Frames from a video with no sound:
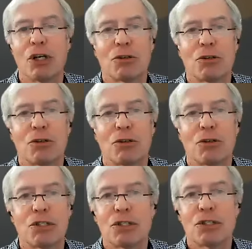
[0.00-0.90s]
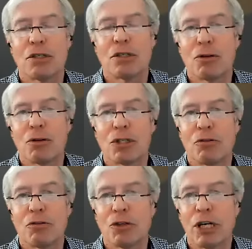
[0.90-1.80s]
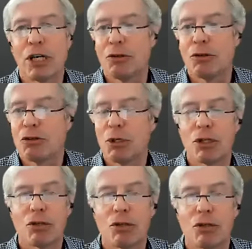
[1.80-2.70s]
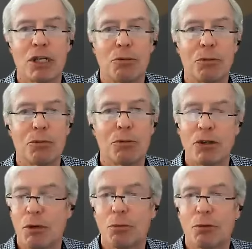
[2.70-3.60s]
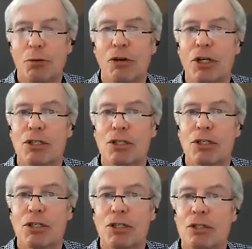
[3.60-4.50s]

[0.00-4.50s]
So there's this notion of trying to attribute those, and people have come up with various